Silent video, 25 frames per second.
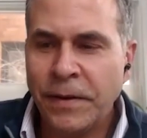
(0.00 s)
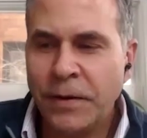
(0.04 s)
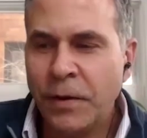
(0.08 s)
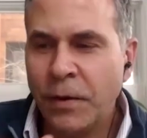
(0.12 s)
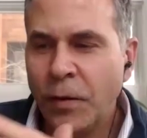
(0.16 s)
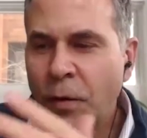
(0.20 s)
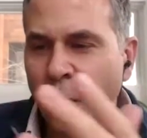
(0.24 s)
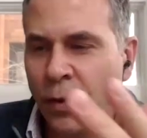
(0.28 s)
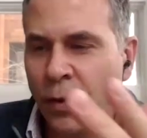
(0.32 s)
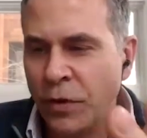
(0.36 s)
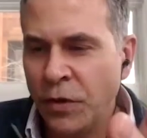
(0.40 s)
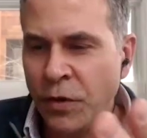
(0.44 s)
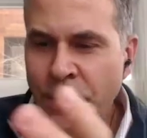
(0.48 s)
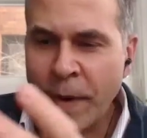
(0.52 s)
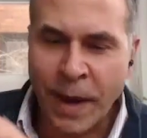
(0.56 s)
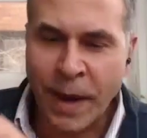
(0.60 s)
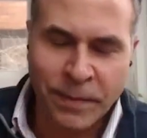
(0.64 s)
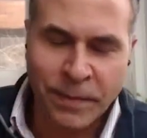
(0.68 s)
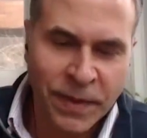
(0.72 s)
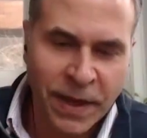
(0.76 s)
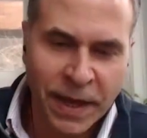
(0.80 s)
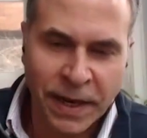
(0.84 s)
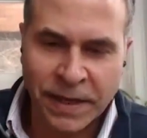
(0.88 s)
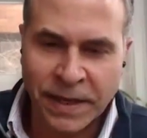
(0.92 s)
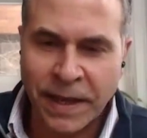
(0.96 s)
or you map
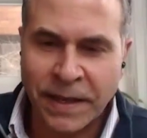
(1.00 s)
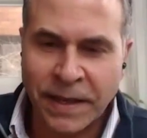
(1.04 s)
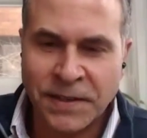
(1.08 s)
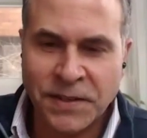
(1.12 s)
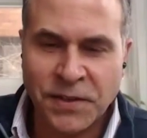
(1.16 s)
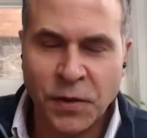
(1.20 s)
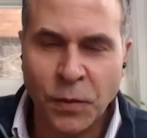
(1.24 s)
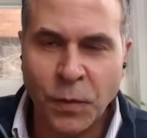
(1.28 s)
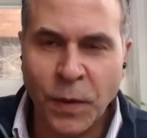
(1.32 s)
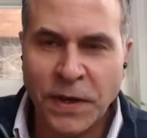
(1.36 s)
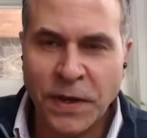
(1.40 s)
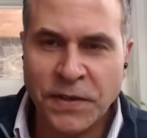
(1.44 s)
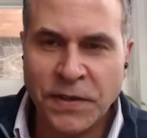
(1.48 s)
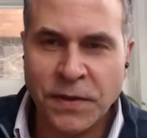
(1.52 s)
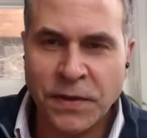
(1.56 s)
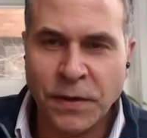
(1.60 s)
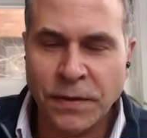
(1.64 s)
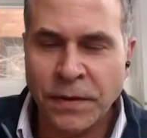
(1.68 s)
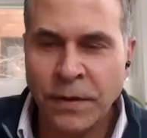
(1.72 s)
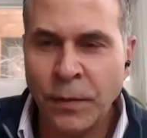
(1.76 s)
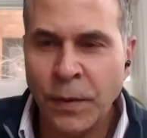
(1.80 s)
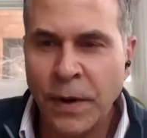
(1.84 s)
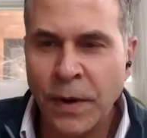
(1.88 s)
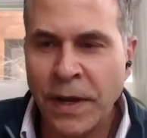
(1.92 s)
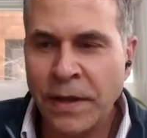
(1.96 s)
that against the way
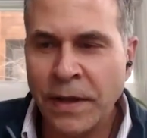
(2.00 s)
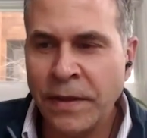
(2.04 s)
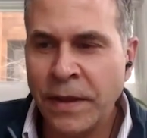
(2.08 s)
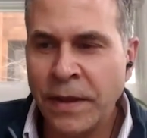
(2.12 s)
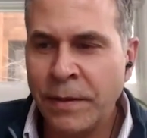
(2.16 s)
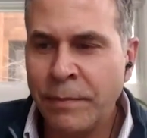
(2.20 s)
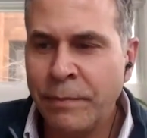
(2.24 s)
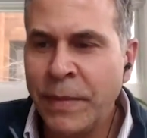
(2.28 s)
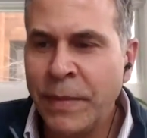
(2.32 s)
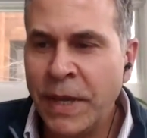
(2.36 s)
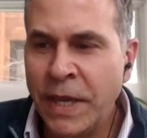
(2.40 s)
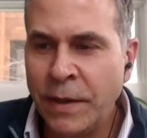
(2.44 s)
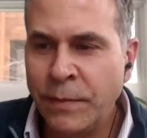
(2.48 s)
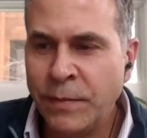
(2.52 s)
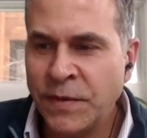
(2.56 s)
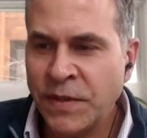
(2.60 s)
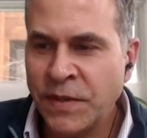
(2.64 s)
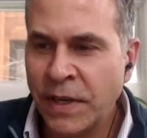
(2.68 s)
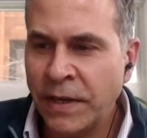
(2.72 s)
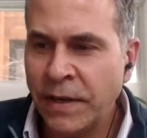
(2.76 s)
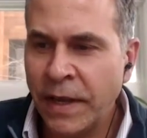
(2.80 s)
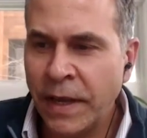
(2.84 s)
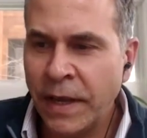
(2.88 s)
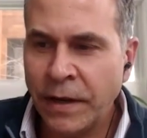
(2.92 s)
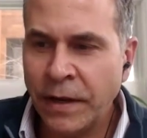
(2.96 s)
the way that memes
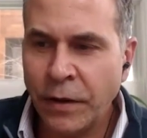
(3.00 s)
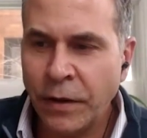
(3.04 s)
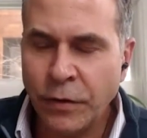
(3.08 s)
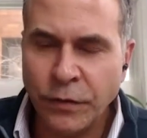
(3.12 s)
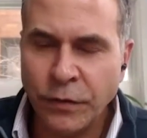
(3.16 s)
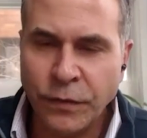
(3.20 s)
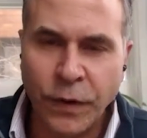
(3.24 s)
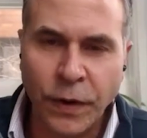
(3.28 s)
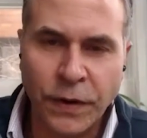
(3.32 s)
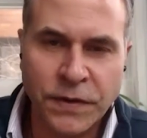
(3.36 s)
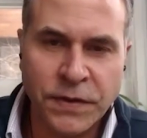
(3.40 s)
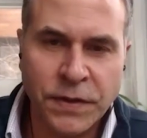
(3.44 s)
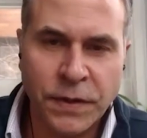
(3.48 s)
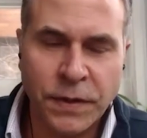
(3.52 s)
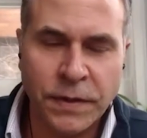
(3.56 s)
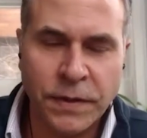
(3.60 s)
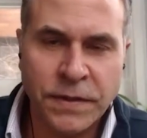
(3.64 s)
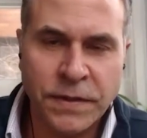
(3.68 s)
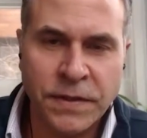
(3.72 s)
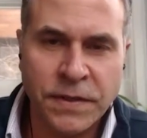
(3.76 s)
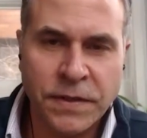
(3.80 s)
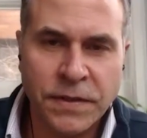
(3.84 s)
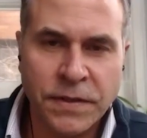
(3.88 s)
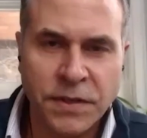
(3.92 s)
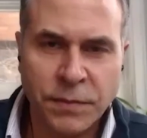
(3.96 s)
and, and other
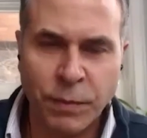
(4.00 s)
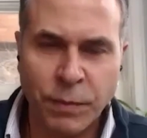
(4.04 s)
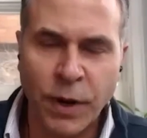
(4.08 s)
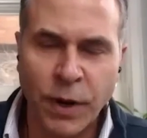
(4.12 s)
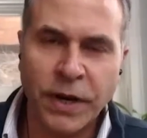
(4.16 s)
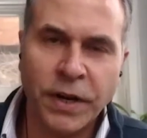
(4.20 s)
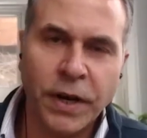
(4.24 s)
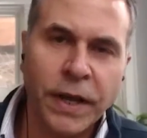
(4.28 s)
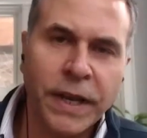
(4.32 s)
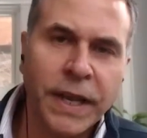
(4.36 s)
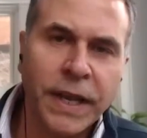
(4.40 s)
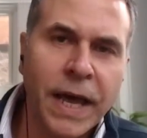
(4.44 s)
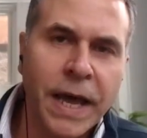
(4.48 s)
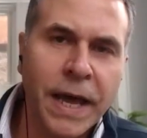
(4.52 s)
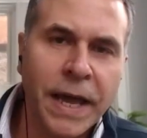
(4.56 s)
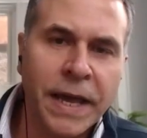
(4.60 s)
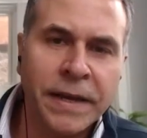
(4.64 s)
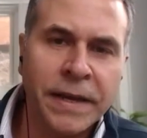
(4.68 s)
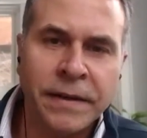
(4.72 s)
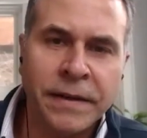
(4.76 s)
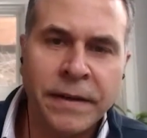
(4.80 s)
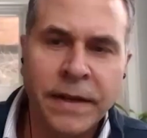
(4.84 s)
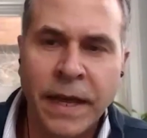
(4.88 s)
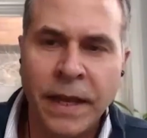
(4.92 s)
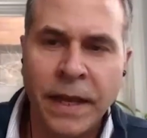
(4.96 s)
falsehoods spread
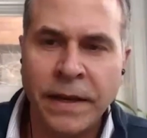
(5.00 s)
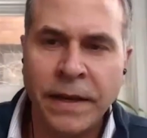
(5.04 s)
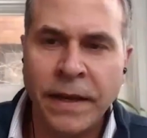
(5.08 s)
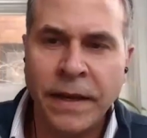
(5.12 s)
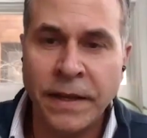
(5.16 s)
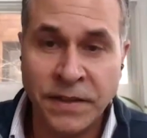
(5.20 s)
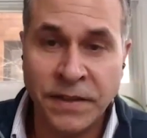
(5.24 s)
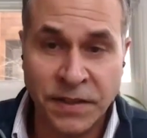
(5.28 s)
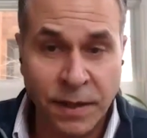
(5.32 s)
online and, and